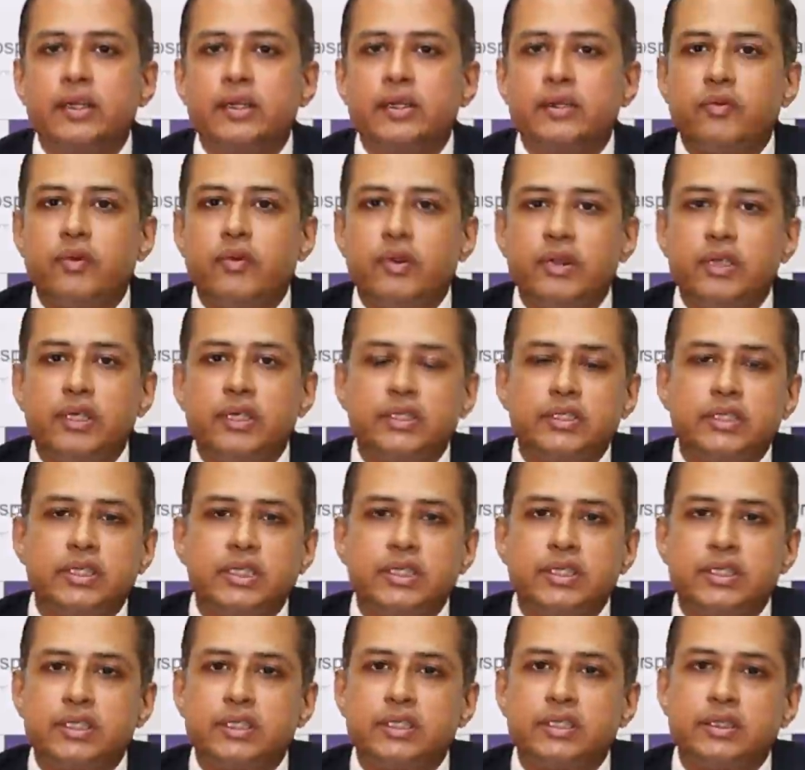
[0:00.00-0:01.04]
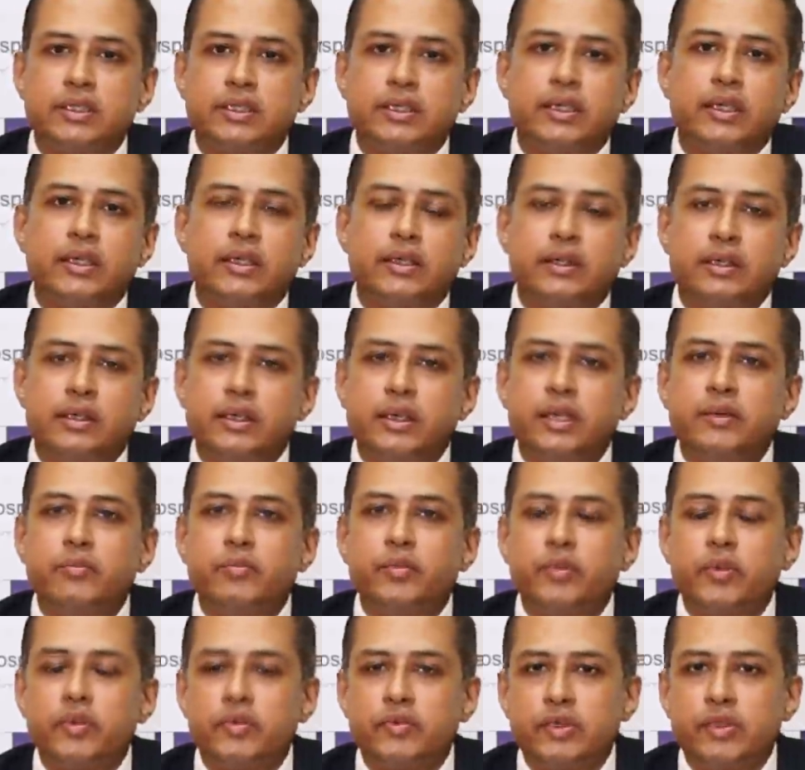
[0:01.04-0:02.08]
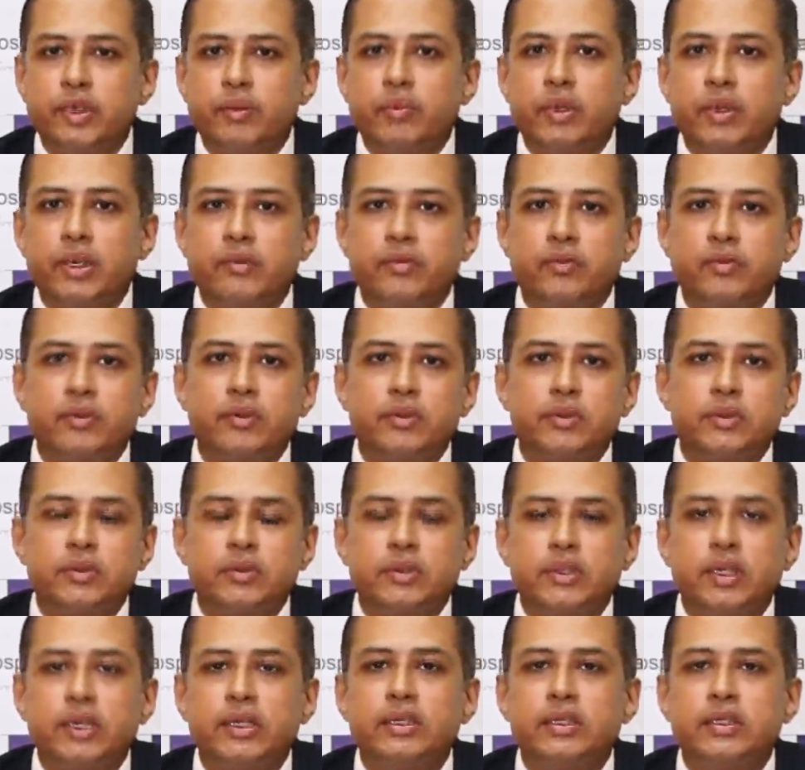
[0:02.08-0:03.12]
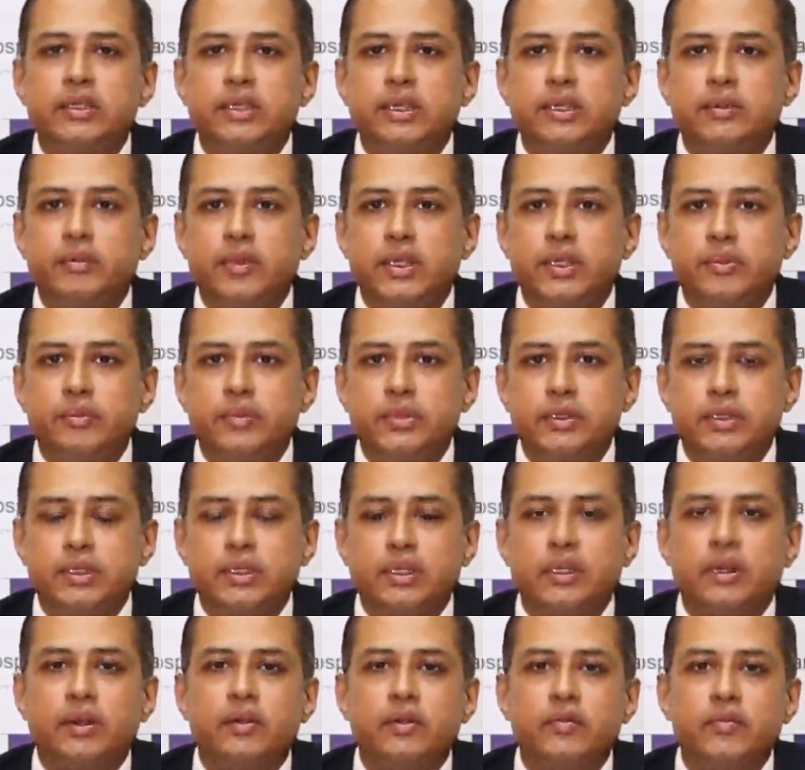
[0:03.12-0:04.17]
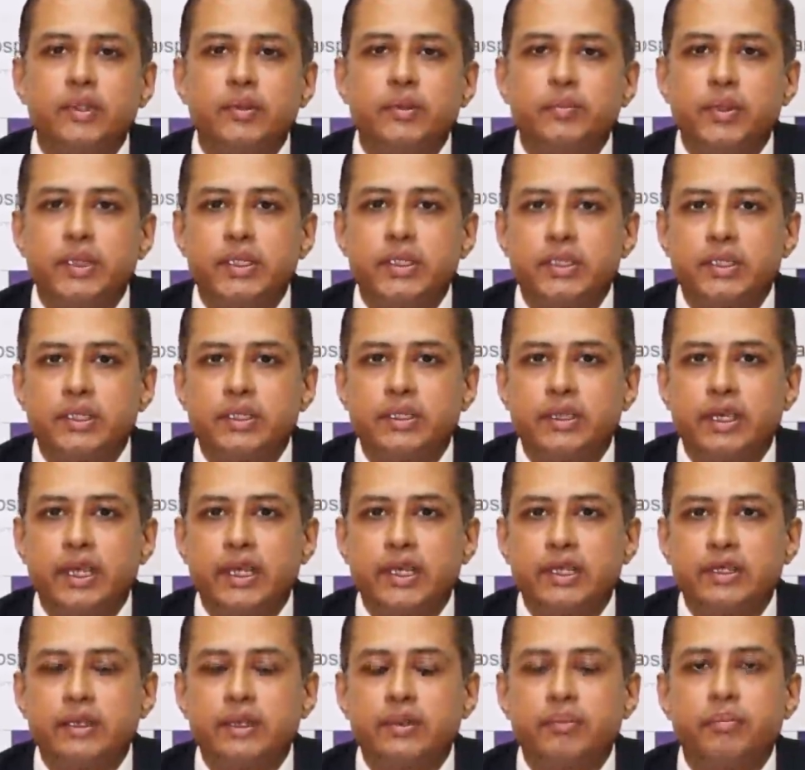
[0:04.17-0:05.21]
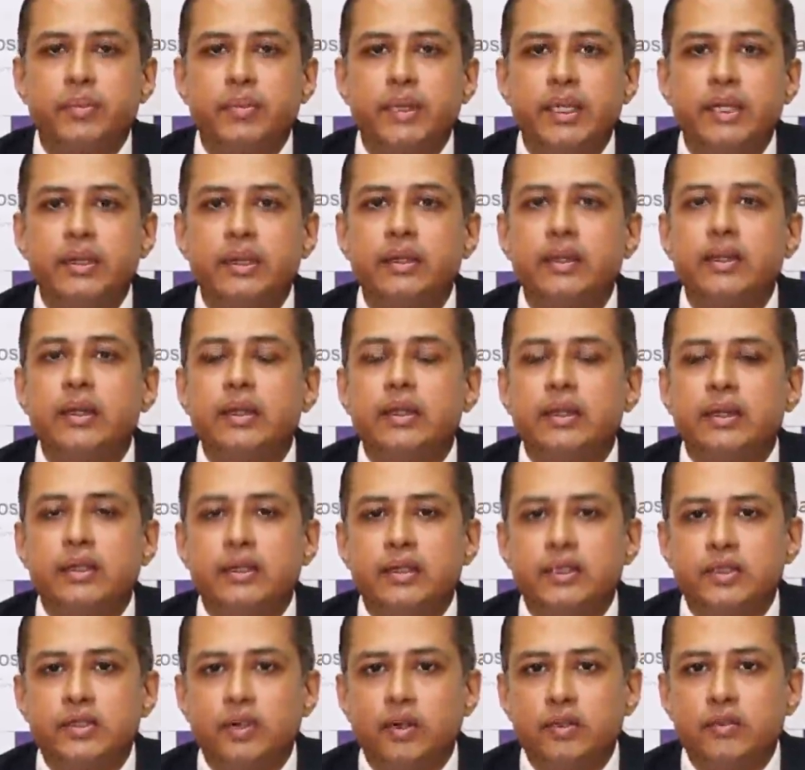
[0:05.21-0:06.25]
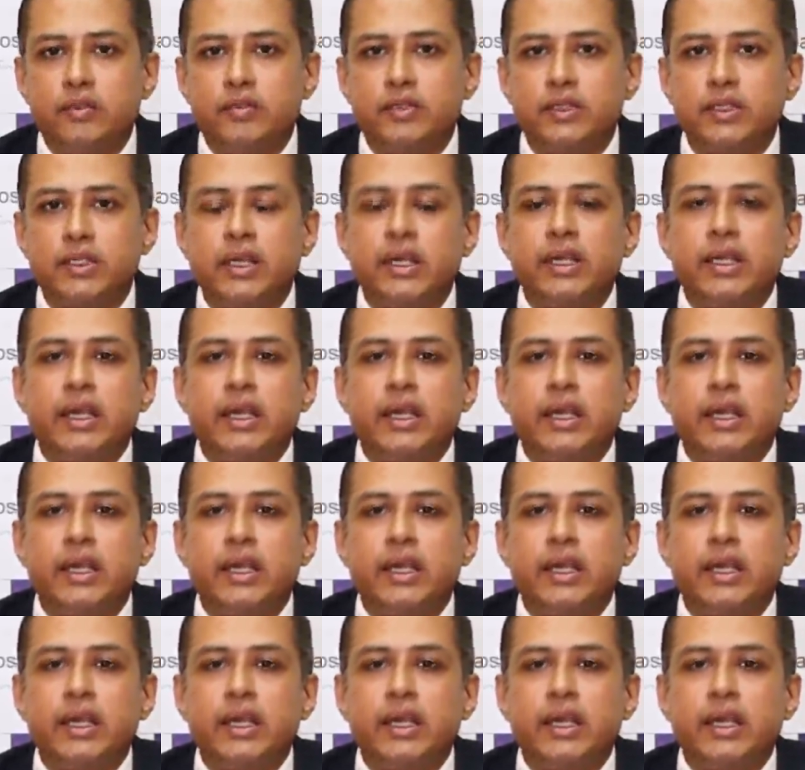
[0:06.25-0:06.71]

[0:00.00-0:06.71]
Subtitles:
What this does is it improves the blood flow so that the symptoms of the patient like the pain resolves,